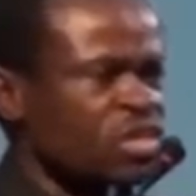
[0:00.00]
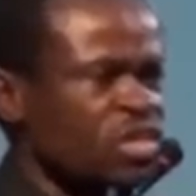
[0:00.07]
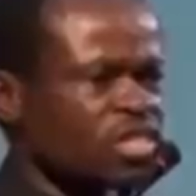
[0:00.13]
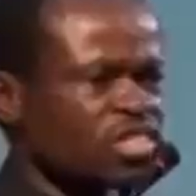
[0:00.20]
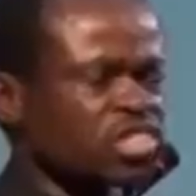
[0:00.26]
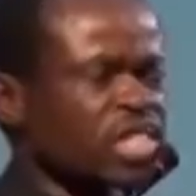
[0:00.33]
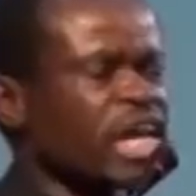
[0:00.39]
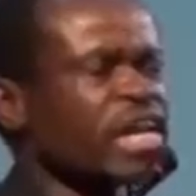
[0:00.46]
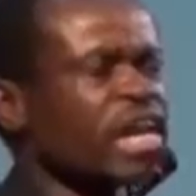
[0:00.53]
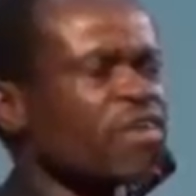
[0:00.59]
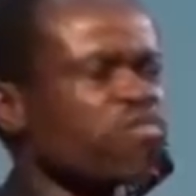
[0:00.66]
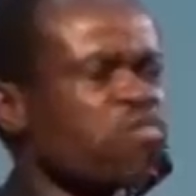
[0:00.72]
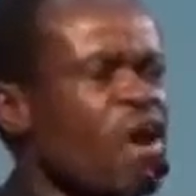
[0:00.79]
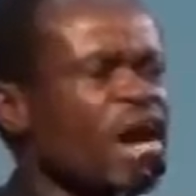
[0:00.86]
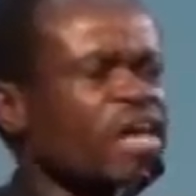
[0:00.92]
he said,
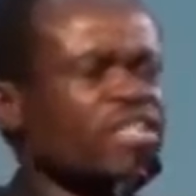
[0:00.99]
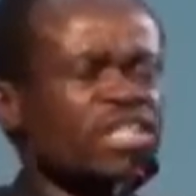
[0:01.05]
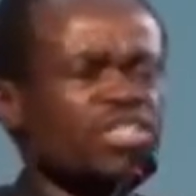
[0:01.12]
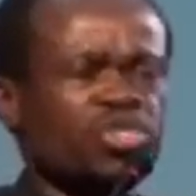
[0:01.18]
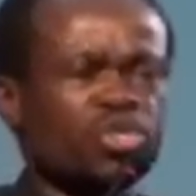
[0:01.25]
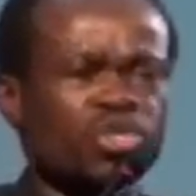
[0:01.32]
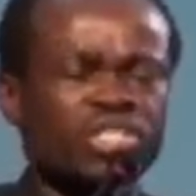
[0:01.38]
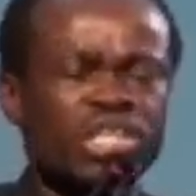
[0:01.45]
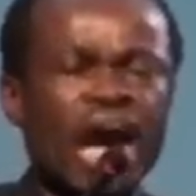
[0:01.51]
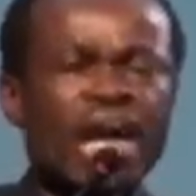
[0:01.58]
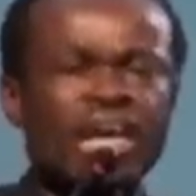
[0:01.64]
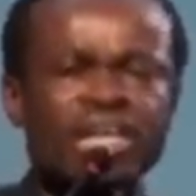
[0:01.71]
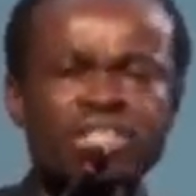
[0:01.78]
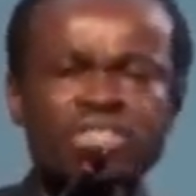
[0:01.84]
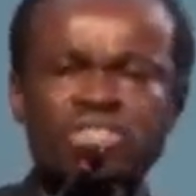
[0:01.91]
I've worked the 2
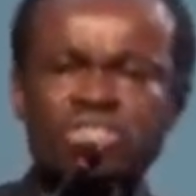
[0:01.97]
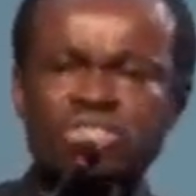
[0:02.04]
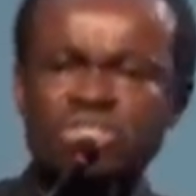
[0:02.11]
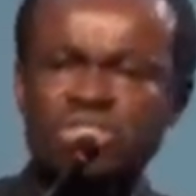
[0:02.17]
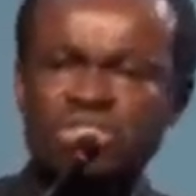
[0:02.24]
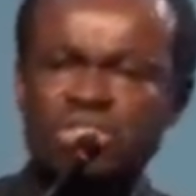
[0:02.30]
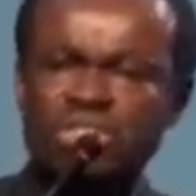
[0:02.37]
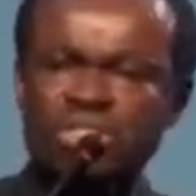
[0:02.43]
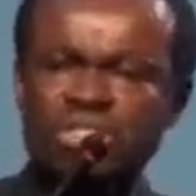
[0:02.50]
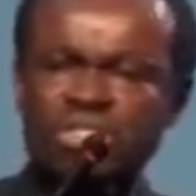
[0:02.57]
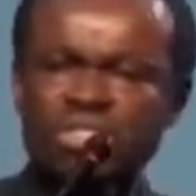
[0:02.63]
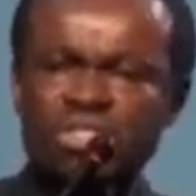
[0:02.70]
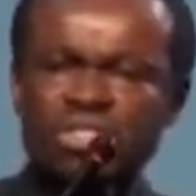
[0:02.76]
talents,